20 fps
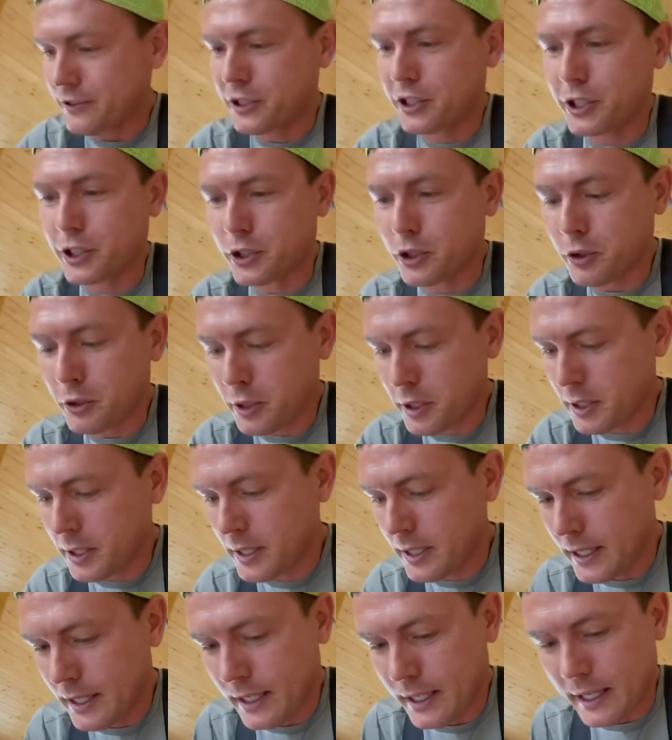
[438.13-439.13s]
to do,
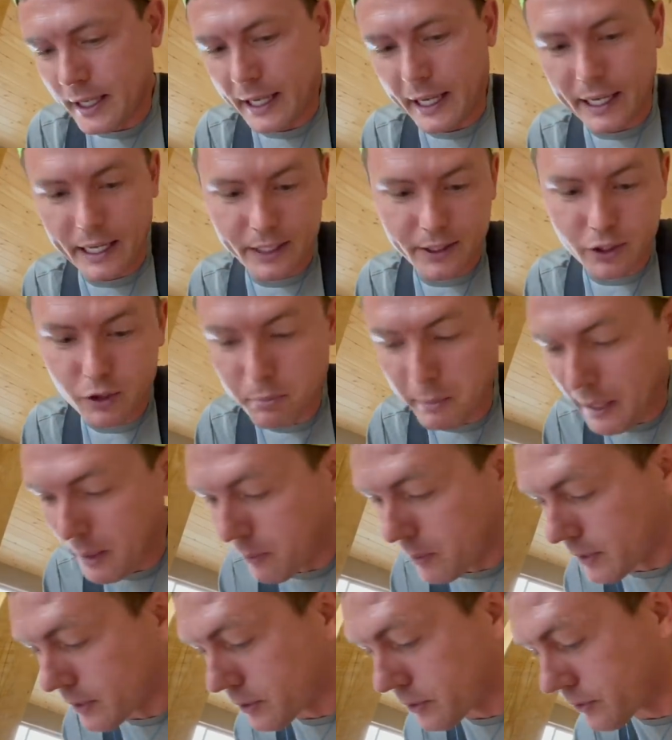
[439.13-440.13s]
and you might
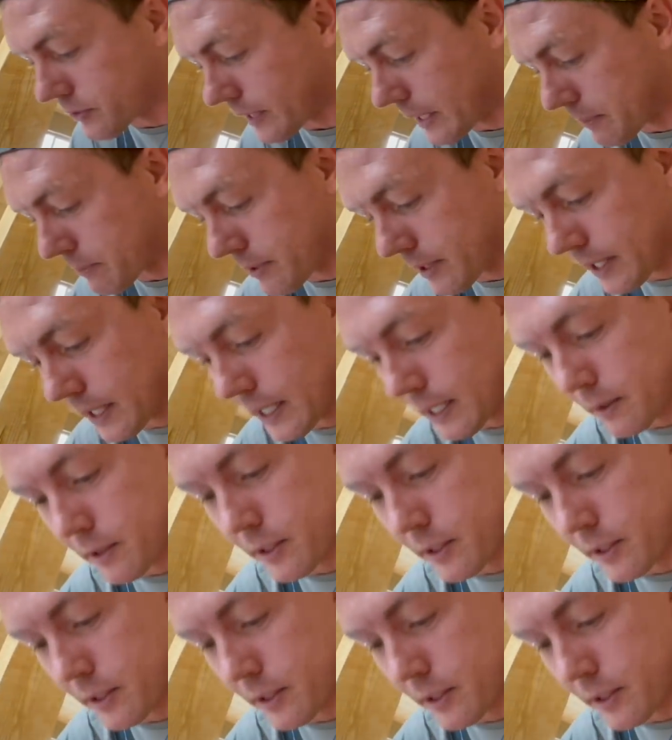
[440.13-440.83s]
wanna do the same thing